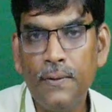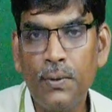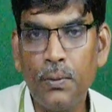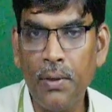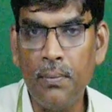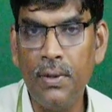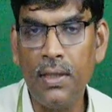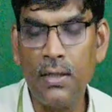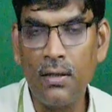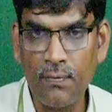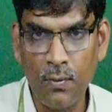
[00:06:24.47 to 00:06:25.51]
So maybe
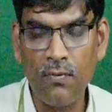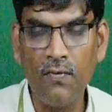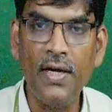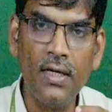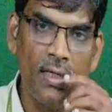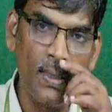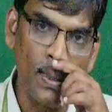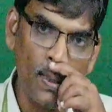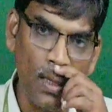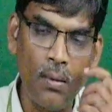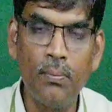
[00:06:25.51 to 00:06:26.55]
interpole winding
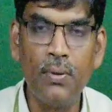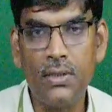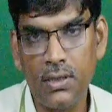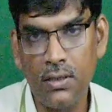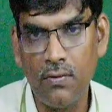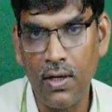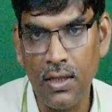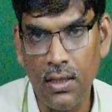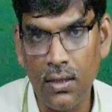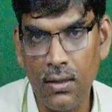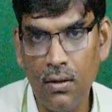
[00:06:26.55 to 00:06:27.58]
or compensated
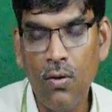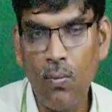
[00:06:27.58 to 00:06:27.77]
winding.